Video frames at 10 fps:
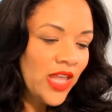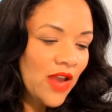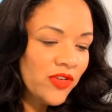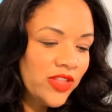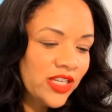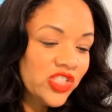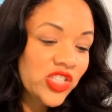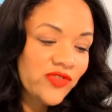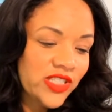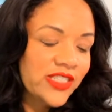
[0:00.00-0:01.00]
everything is
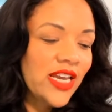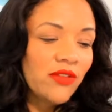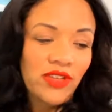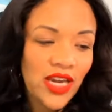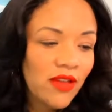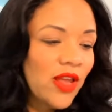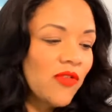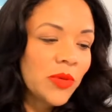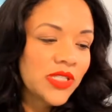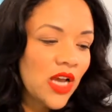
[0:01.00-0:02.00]
shifting down. Yeah,
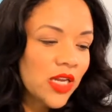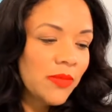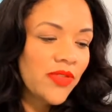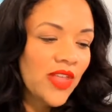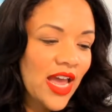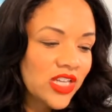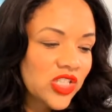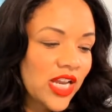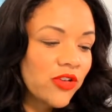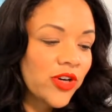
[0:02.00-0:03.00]
everybody's talking about the
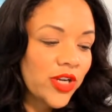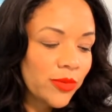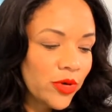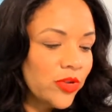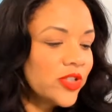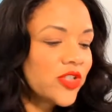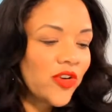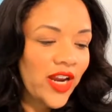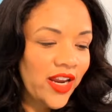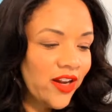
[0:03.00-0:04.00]
hashtag creator mode. Looks
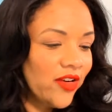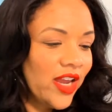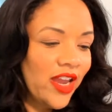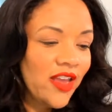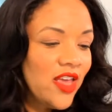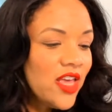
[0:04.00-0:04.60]
great. Okay.